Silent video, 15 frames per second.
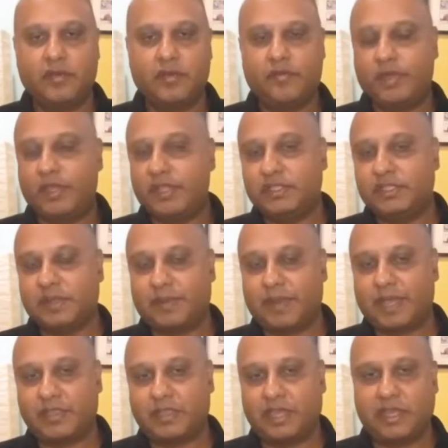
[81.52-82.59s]
in
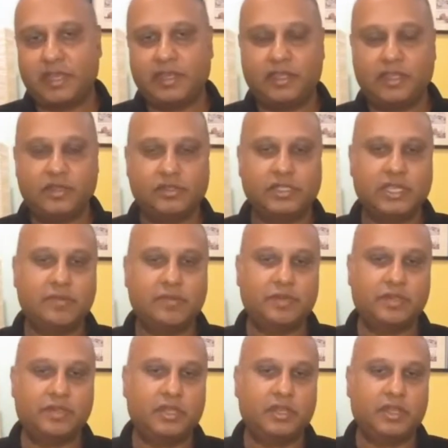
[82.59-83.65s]
supply chain using
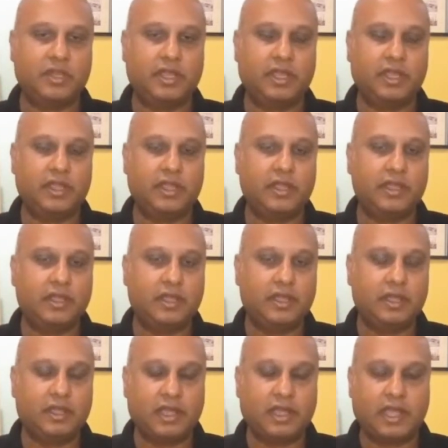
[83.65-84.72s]
machine learning
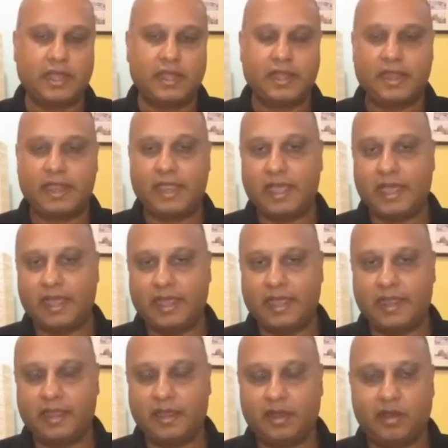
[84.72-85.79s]
and AI
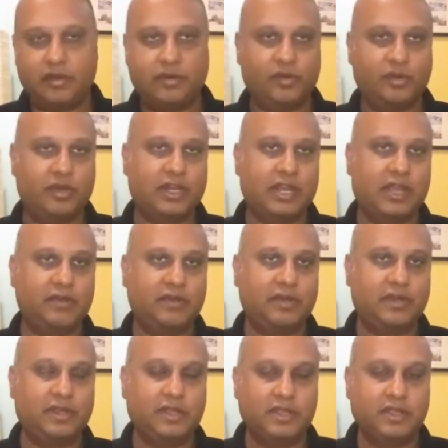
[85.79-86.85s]
on Google Cloud.
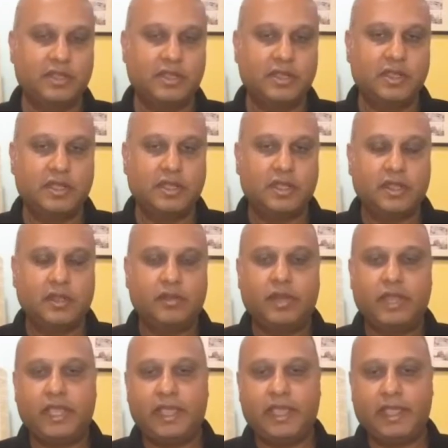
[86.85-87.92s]

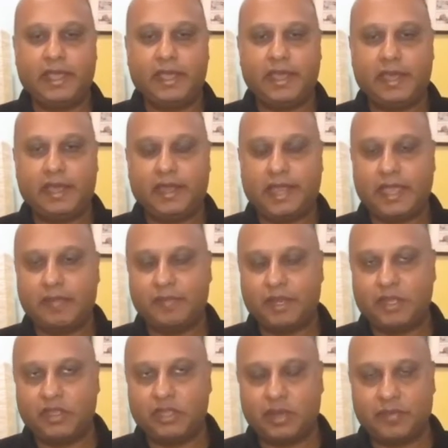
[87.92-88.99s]
Today, like
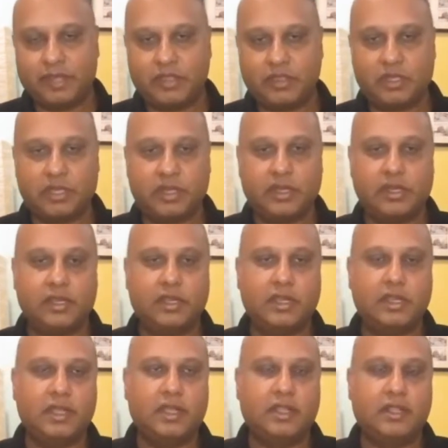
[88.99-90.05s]
Manisha mentioned,
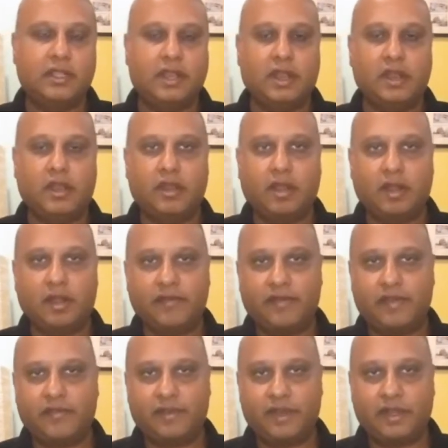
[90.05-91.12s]
there are a lot of
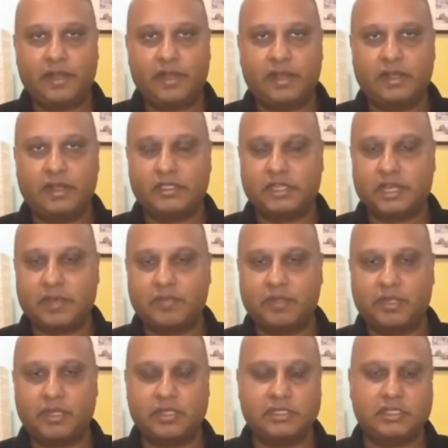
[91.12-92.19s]
different
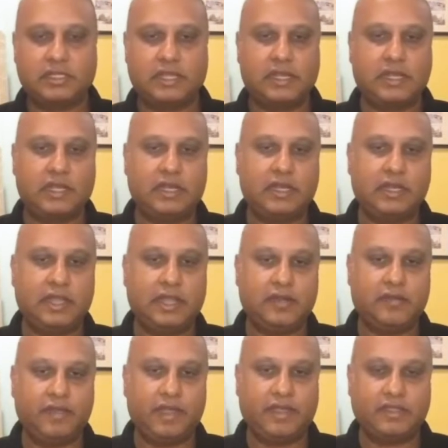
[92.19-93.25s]
disruptions that
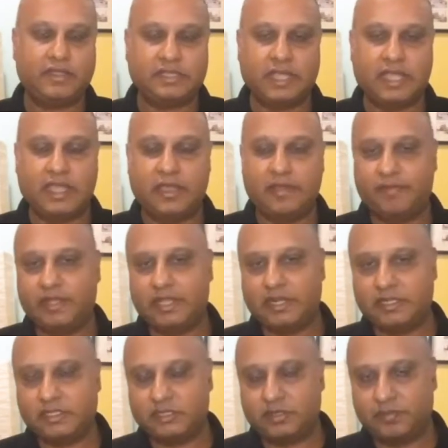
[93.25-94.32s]
we are seeing, whether
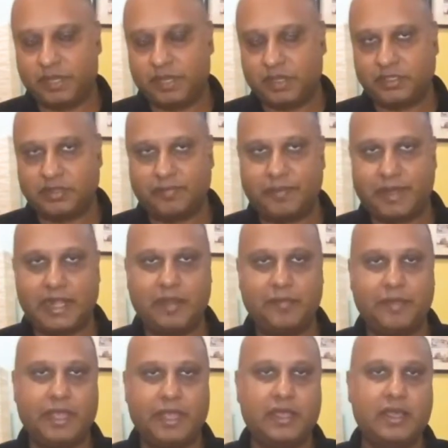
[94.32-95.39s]
it's because of
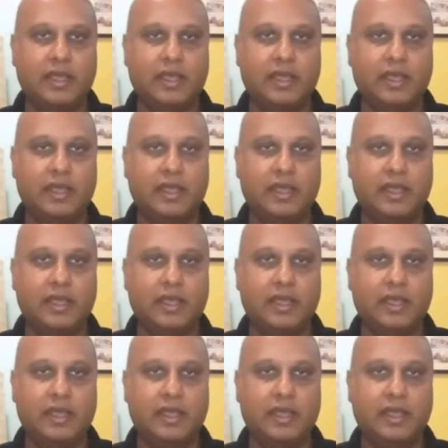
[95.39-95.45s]
pandemic,